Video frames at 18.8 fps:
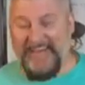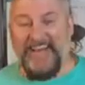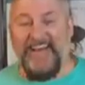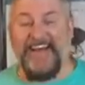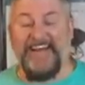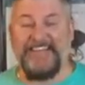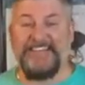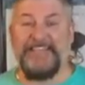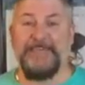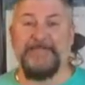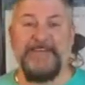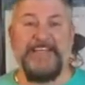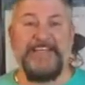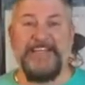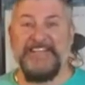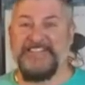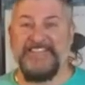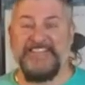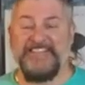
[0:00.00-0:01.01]
Uh, Timmy
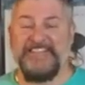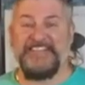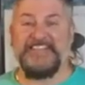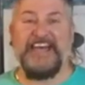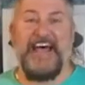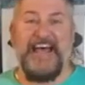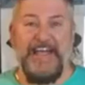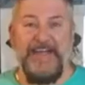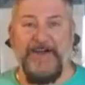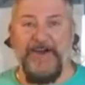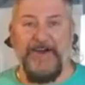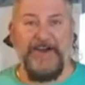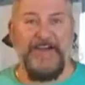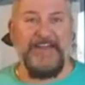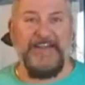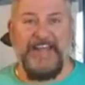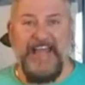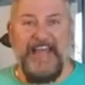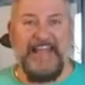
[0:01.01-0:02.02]
is a
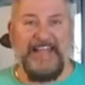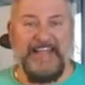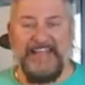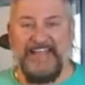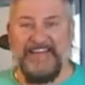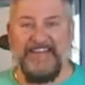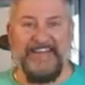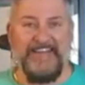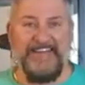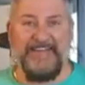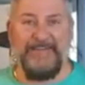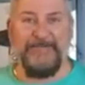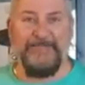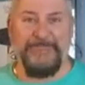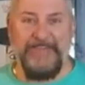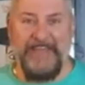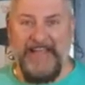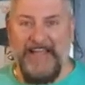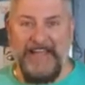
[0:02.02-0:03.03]
die-hard Natty
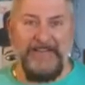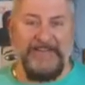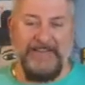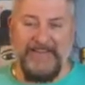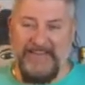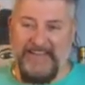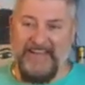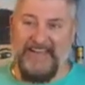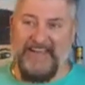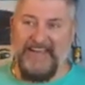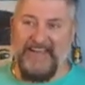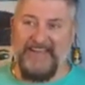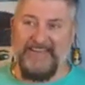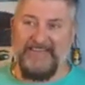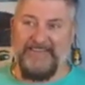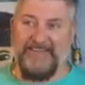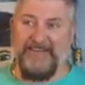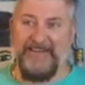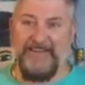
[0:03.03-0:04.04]
fan,
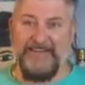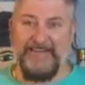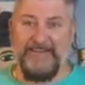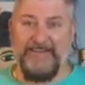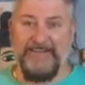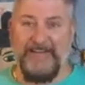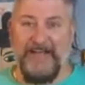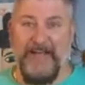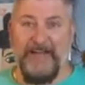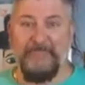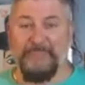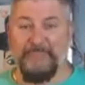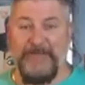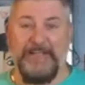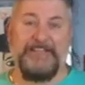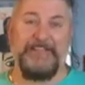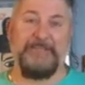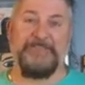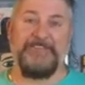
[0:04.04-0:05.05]
and uh, I
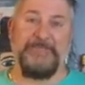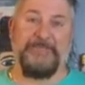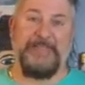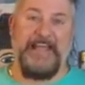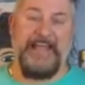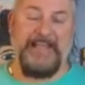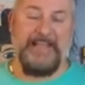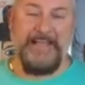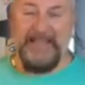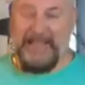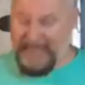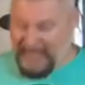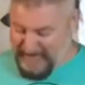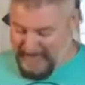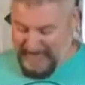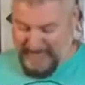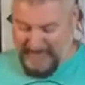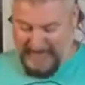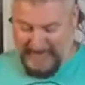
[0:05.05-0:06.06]
picked up some Natty,
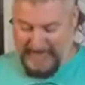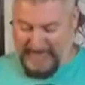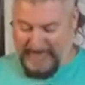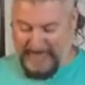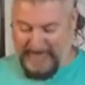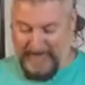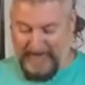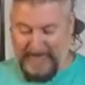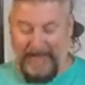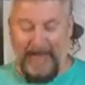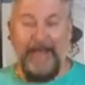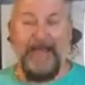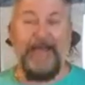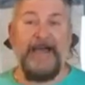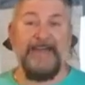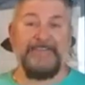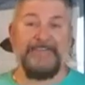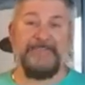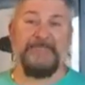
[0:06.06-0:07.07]
and uh, I
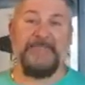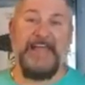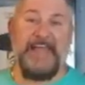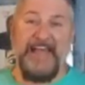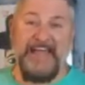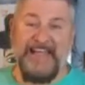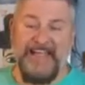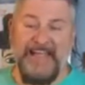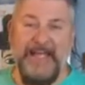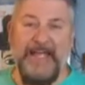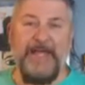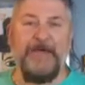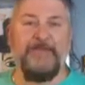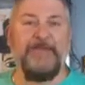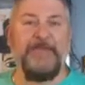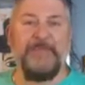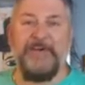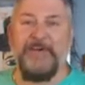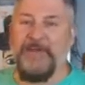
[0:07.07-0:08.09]
got some Natty.
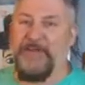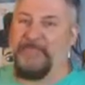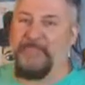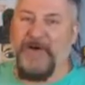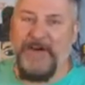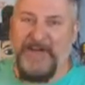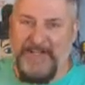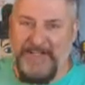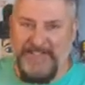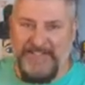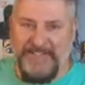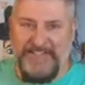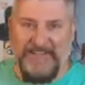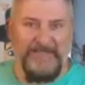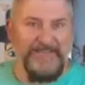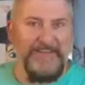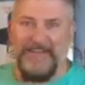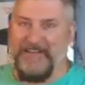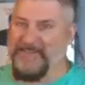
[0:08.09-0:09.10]
But I'm not going to punish you.
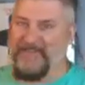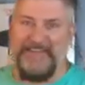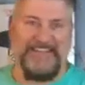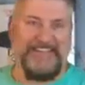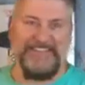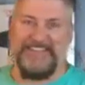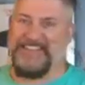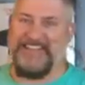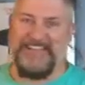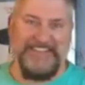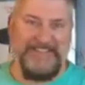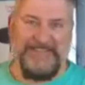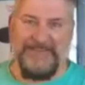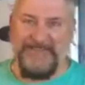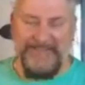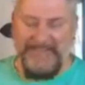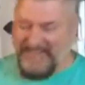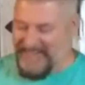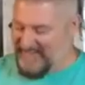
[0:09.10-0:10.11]
I'm not going to make you sit
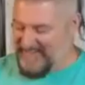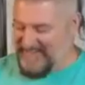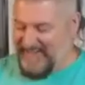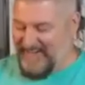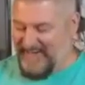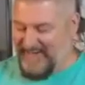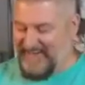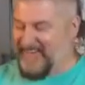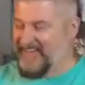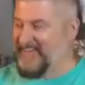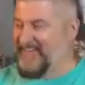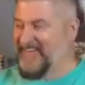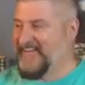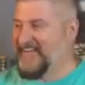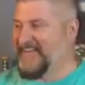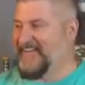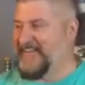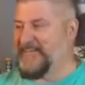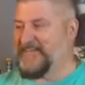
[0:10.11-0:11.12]
through the entire.
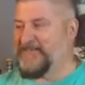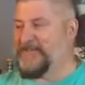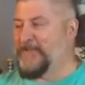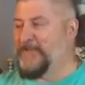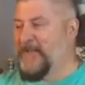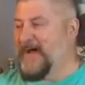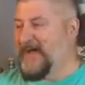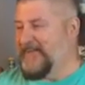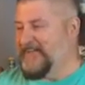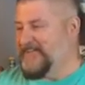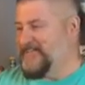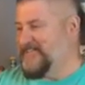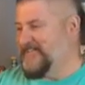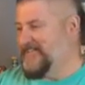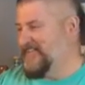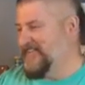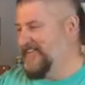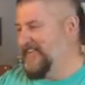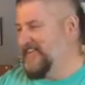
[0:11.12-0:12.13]
It's too
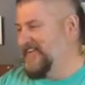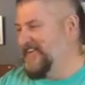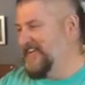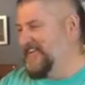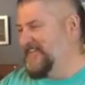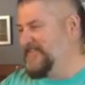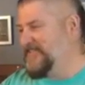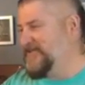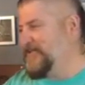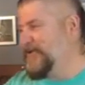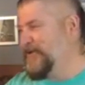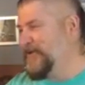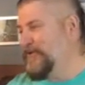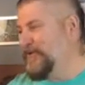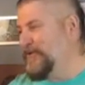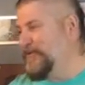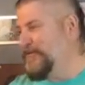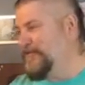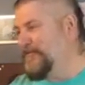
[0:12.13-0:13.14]
much. It's
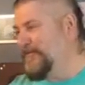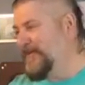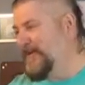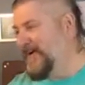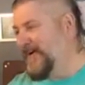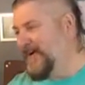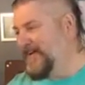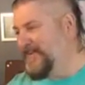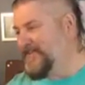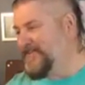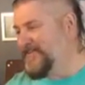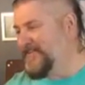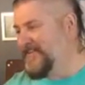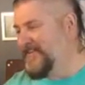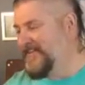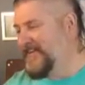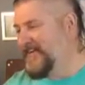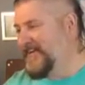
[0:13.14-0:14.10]
too much.